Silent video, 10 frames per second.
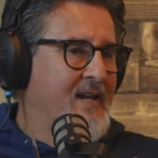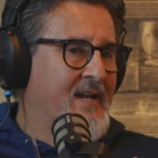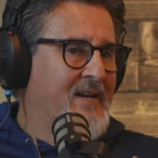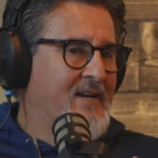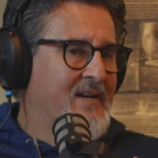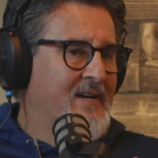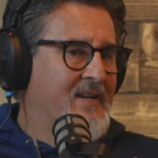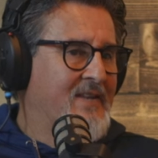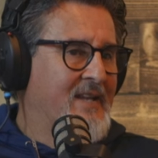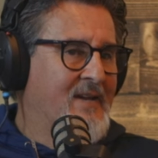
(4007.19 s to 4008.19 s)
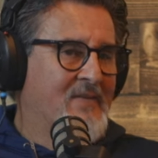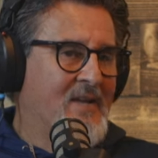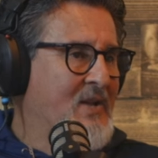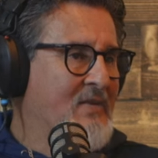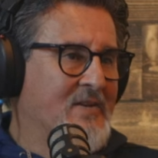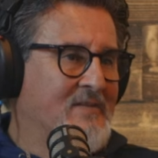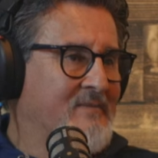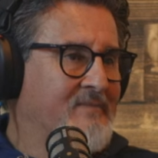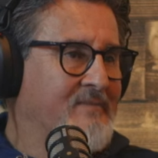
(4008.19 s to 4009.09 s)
and uh, they they love it.